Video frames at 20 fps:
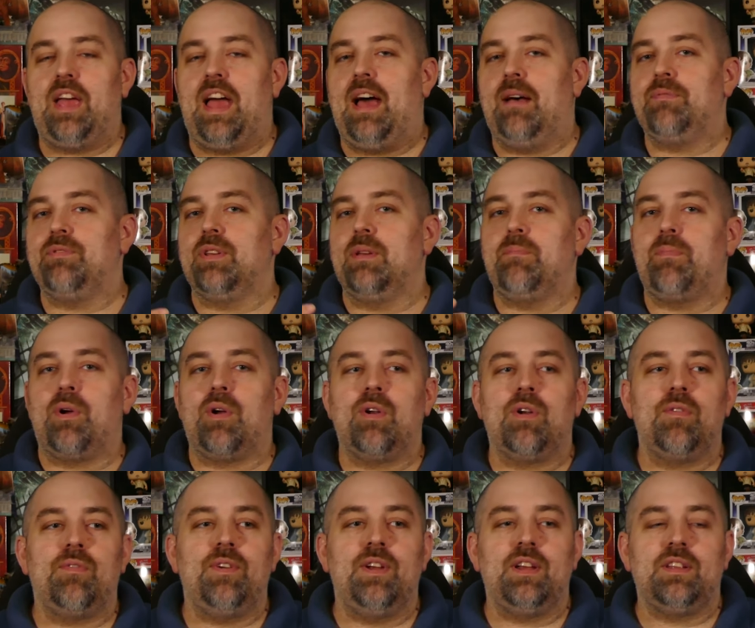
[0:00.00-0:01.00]
absolutely
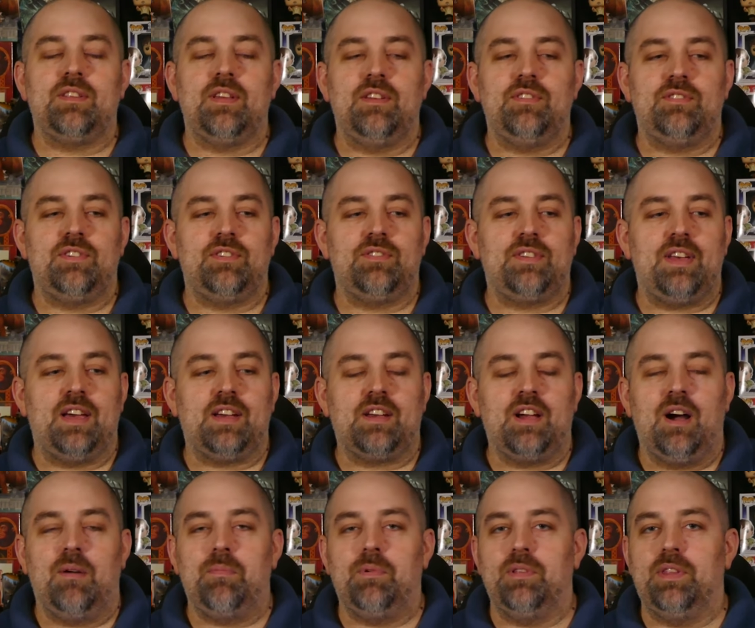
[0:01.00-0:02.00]
perfect as just that
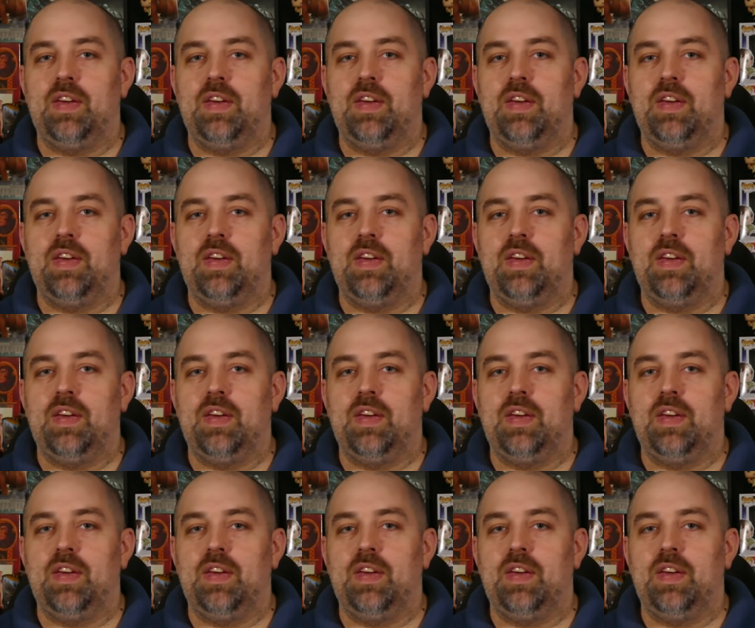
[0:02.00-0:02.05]
couple